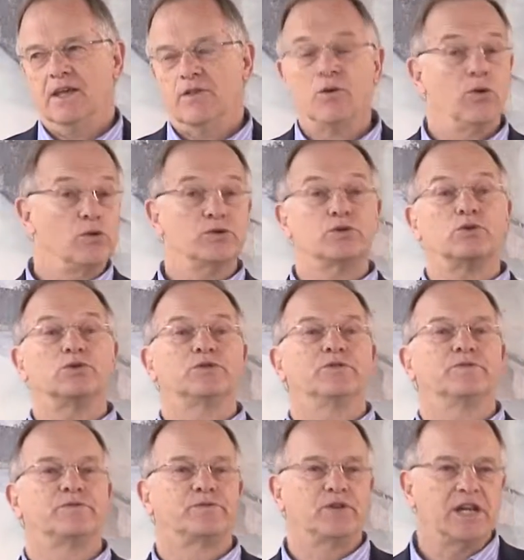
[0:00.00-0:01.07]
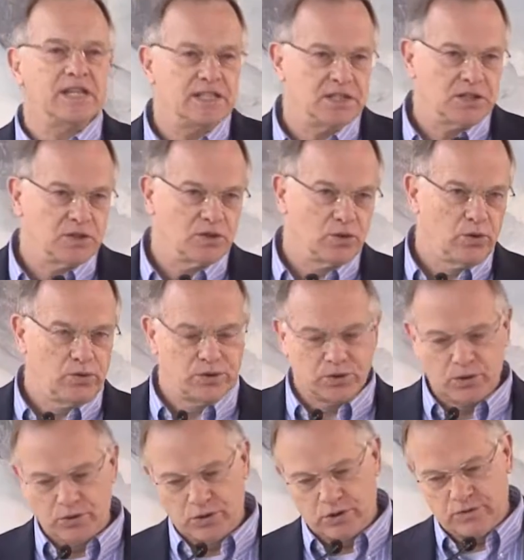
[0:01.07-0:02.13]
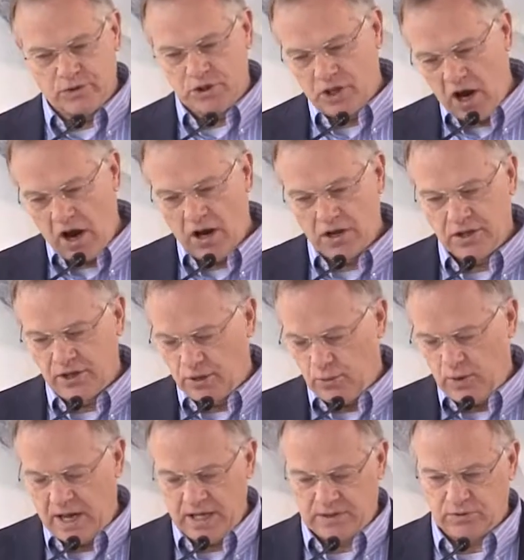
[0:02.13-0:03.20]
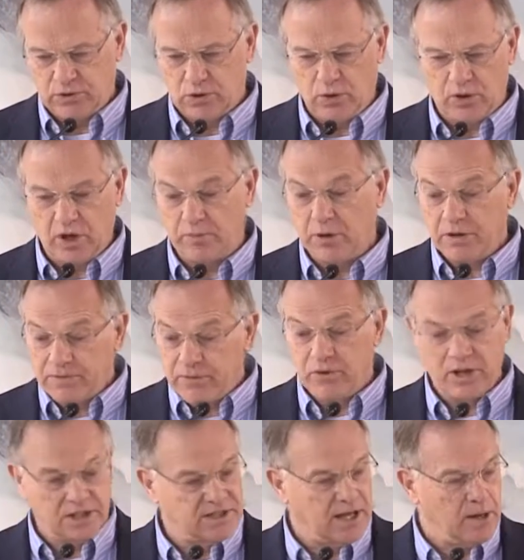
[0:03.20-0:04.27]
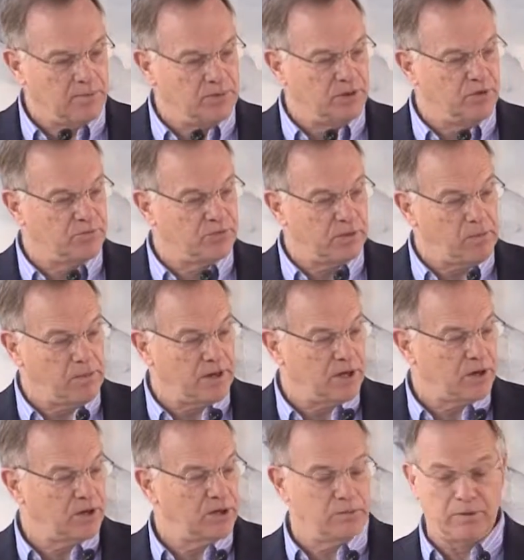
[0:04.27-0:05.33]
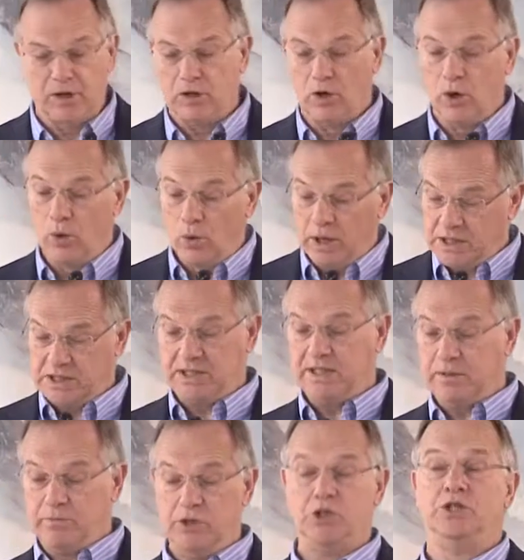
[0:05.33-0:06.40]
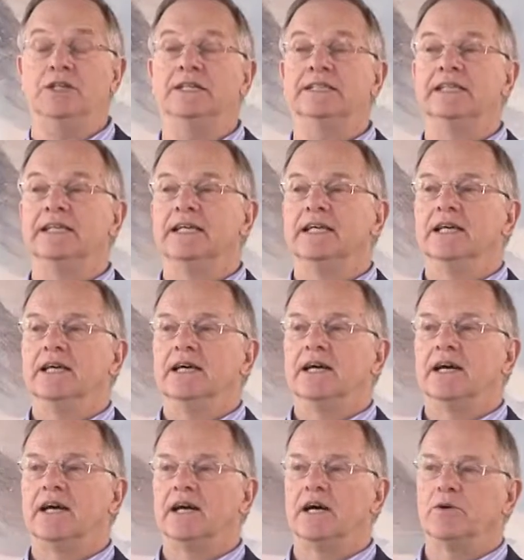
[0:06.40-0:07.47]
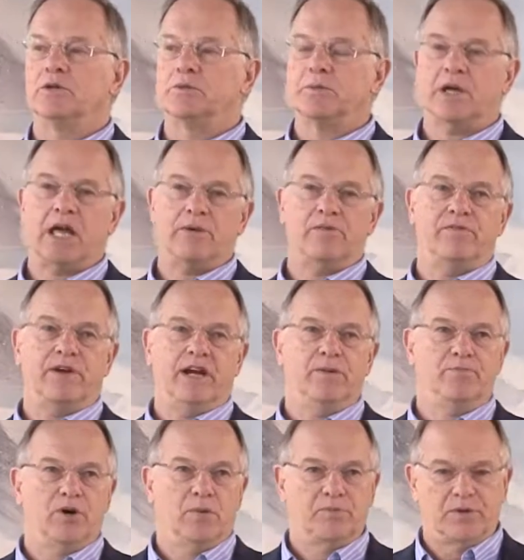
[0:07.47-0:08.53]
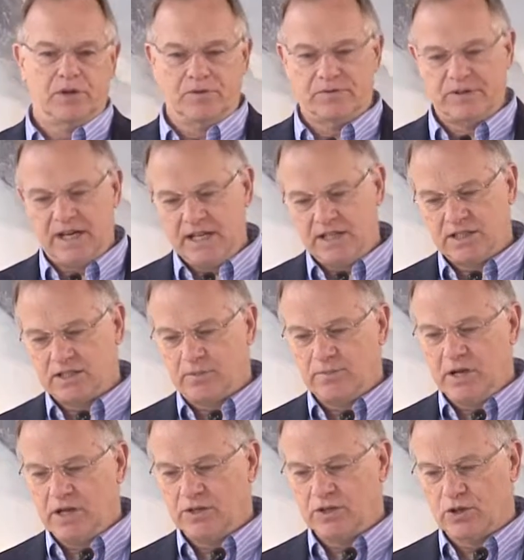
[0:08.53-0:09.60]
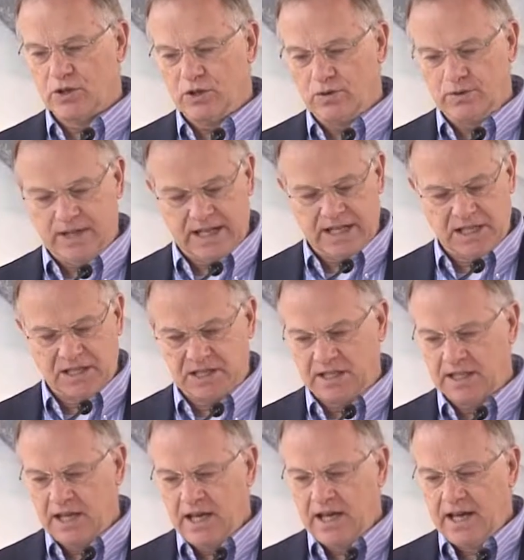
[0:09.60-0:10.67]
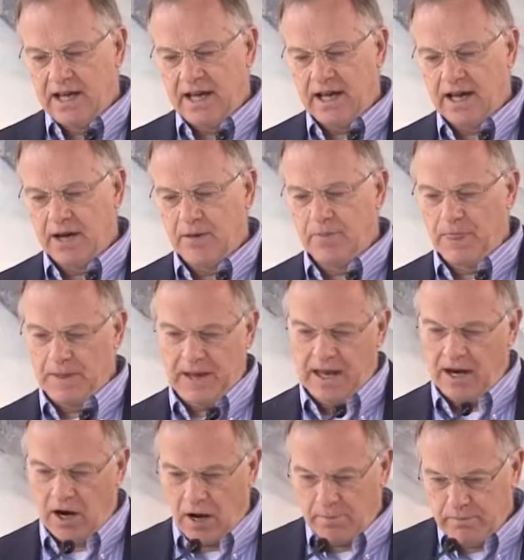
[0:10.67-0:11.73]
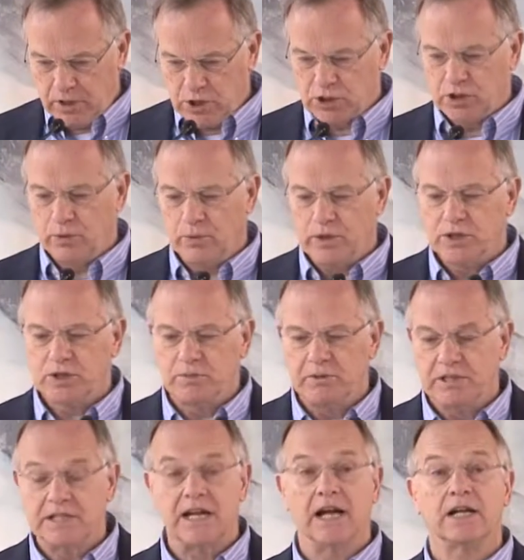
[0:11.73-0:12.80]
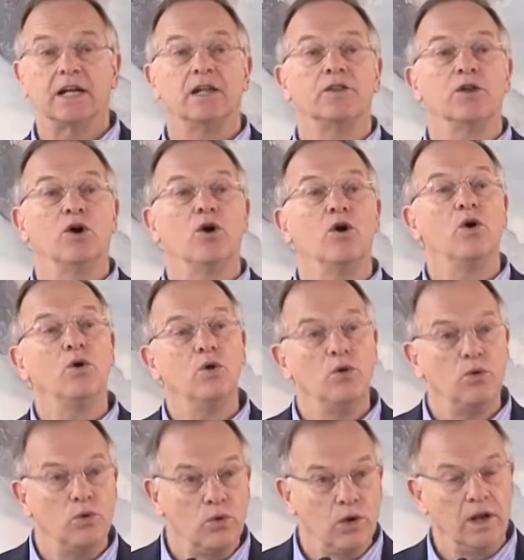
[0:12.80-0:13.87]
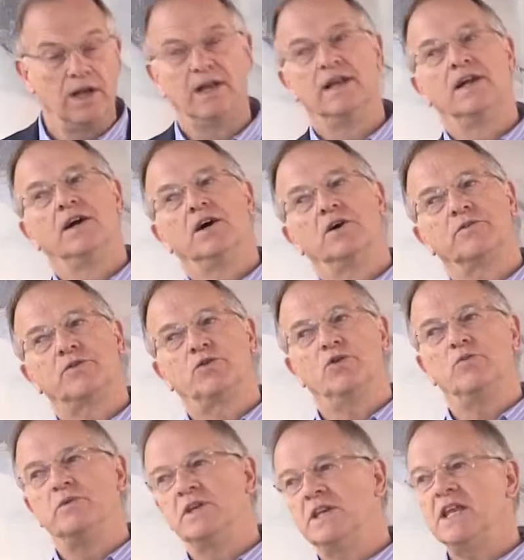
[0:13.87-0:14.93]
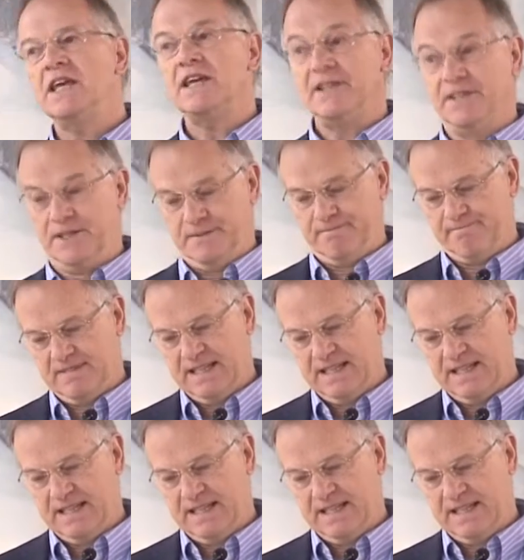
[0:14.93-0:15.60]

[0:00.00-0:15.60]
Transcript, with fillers: There are all sorts of phrases, all sorts of jargon and ways of talking about it. For example, you've probably heard about holistic mission, uh, which became a very popular phrase some years ago. That is that uh, in our mission we should be tackling the whole of human need.